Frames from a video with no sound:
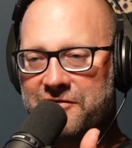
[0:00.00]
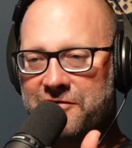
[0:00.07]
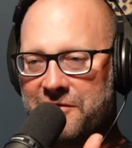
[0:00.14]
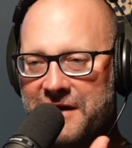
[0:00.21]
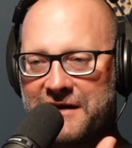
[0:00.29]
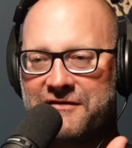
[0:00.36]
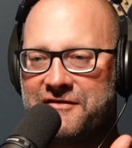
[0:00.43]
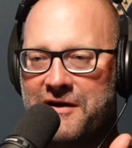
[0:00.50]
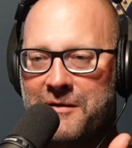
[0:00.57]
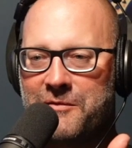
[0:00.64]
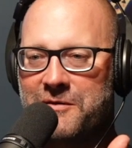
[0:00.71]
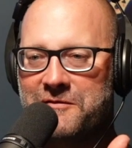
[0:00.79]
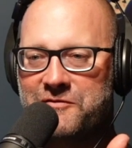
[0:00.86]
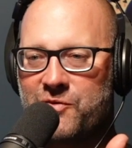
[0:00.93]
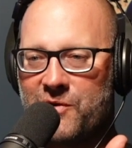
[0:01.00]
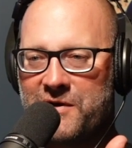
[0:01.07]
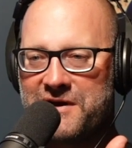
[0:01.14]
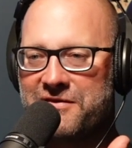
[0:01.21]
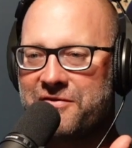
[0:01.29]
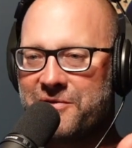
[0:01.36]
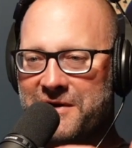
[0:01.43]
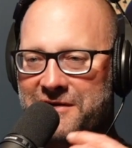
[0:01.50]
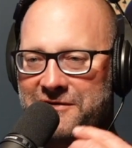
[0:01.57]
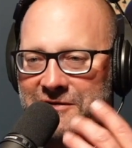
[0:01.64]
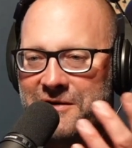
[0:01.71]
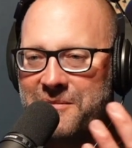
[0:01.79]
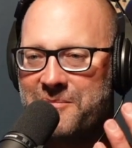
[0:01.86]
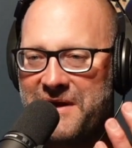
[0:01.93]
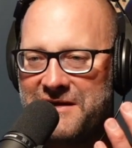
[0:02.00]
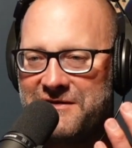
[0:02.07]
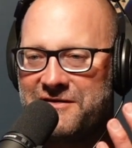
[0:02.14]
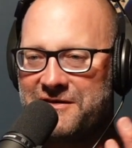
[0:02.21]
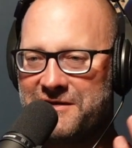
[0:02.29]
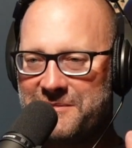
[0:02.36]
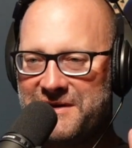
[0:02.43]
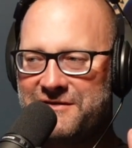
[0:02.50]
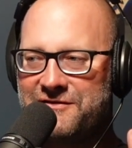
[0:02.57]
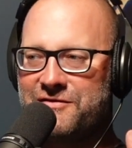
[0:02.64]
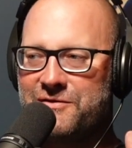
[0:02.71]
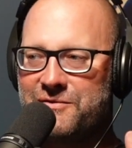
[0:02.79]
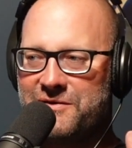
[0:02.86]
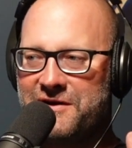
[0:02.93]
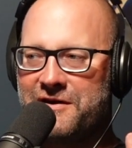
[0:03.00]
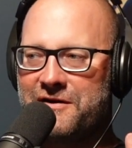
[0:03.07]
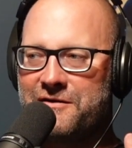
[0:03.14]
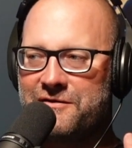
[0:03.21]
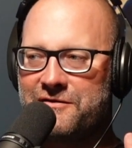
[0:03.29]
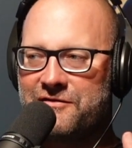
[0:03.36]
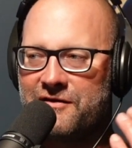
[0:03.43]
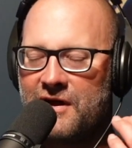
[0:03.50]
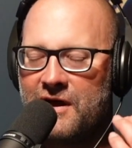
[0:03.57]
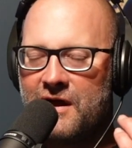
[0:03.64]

so like summer of 23 is going to basically be 2 years.